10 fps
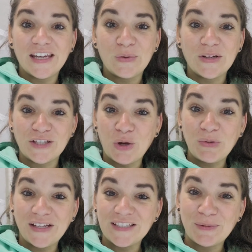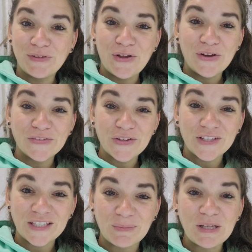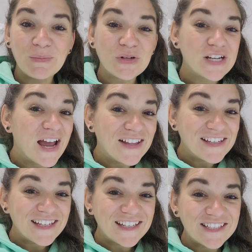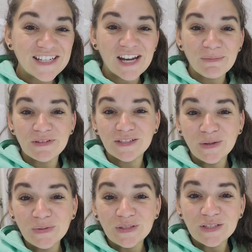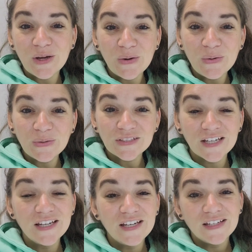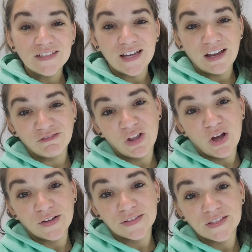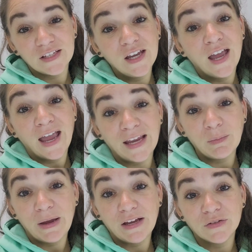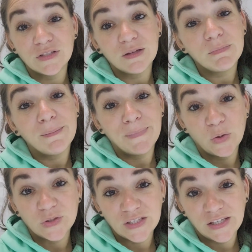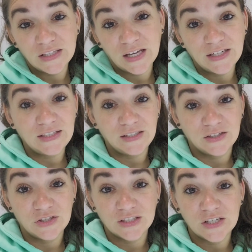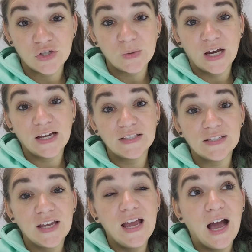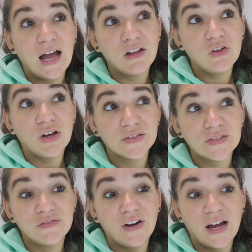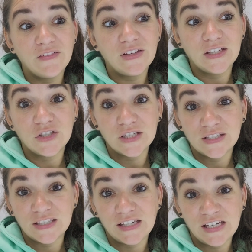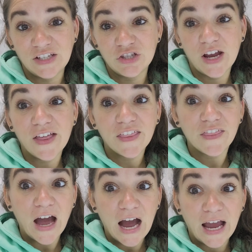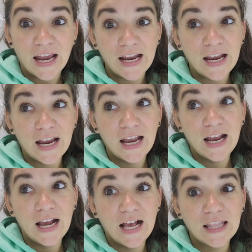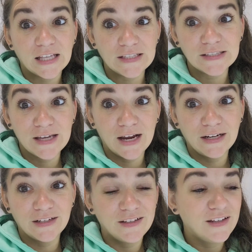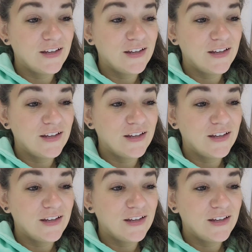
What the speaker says: Anyways, hope you guys come along for the September challenge, and I'm so stoked to have lost 8 pounds, but mostly the 19 inches, because you guys, I lost 5 inches in each thigh. That's insane.